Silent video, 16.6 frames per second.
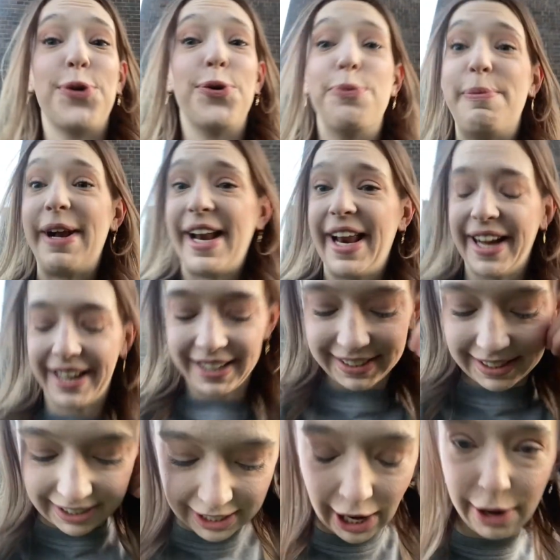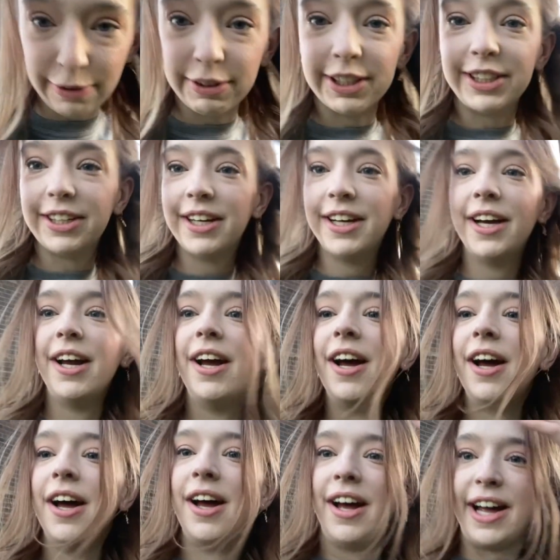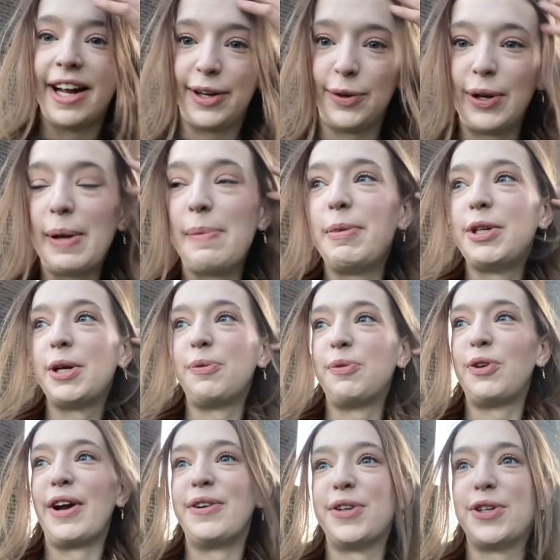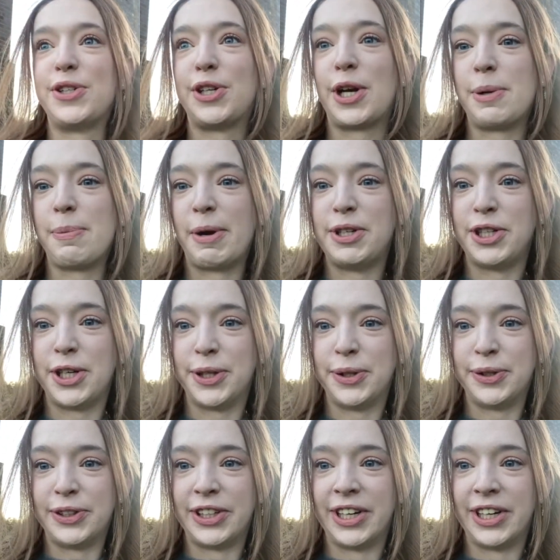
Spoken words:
all my leggings are covered. Hang on, let me turn around and show you my shoes.